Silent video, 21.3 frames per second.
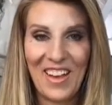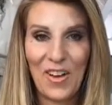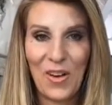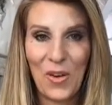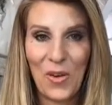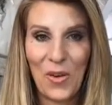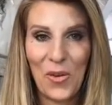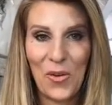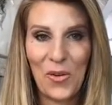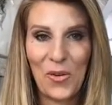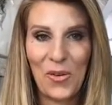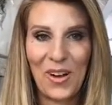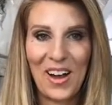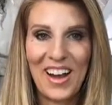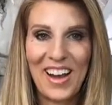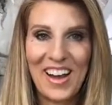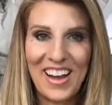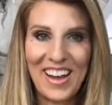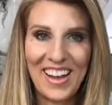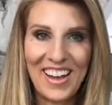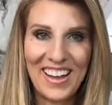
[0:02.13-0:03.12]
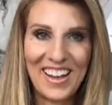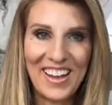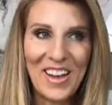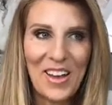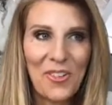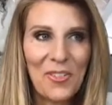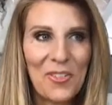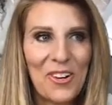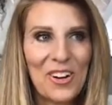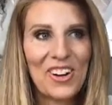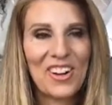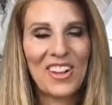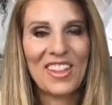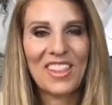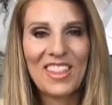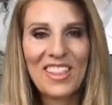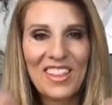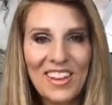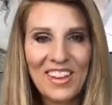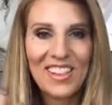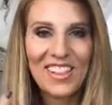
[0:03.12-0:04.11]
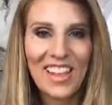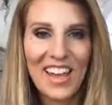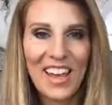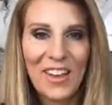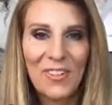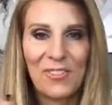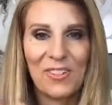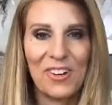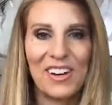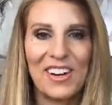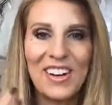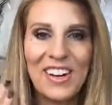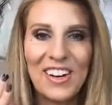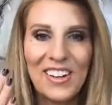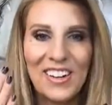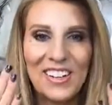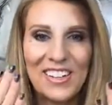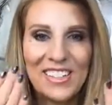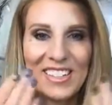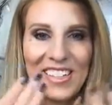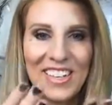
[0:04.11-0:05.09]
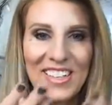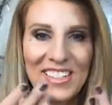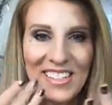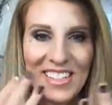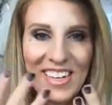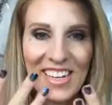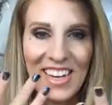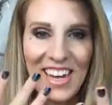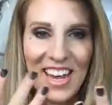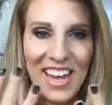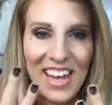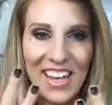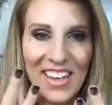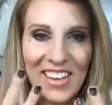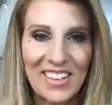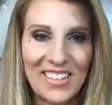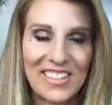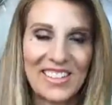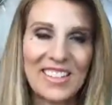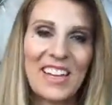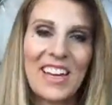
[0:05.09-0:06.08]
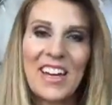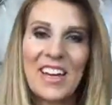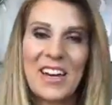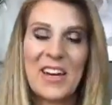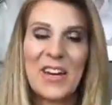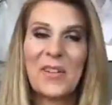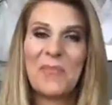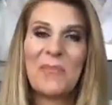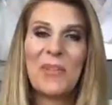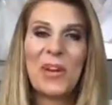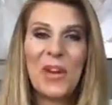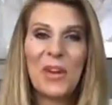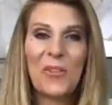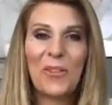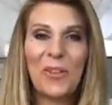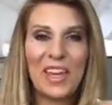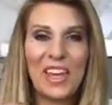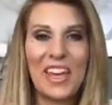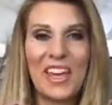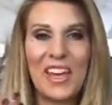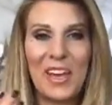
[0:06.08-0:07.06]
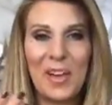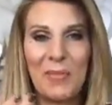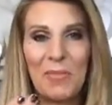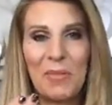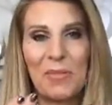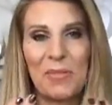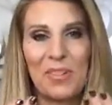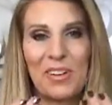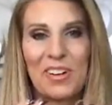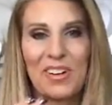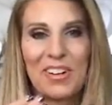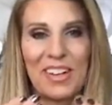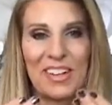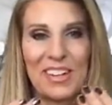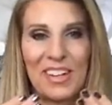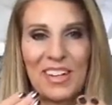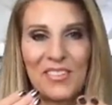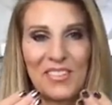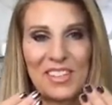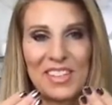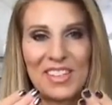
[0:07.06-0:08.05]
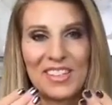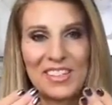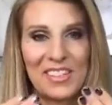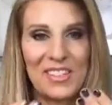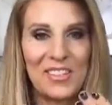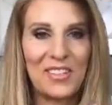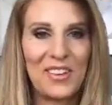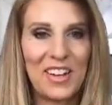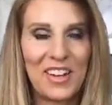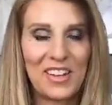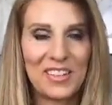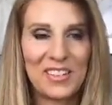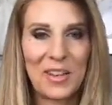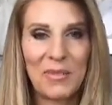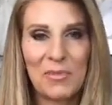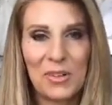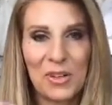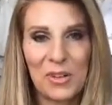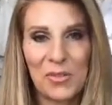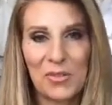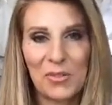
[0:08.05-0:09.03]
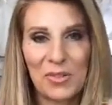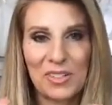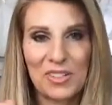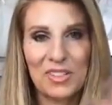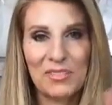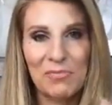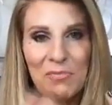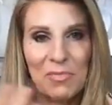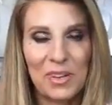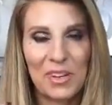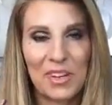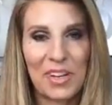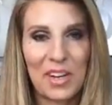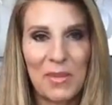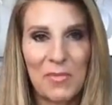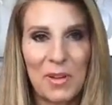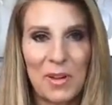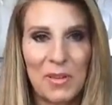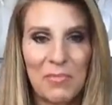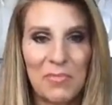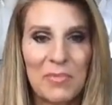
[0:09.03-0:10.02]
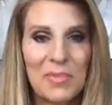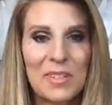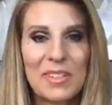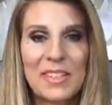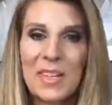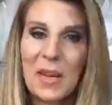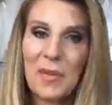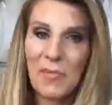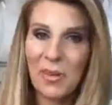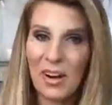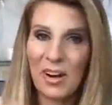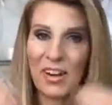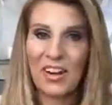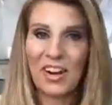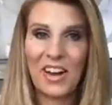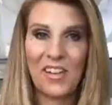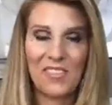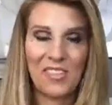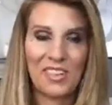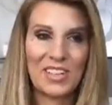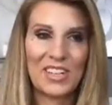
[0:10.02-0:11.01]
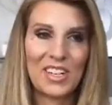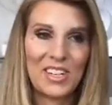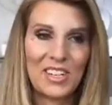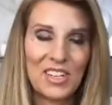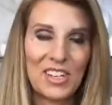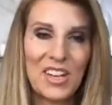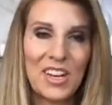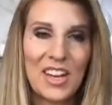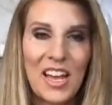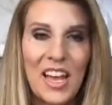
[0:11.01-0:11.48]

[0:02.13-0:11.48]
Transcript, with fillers: Oh, hi. We're a little late. We're in here discussing nails. We can't help it. We're in love with these new nails. I'm sure we'll come up somewhere in conversation.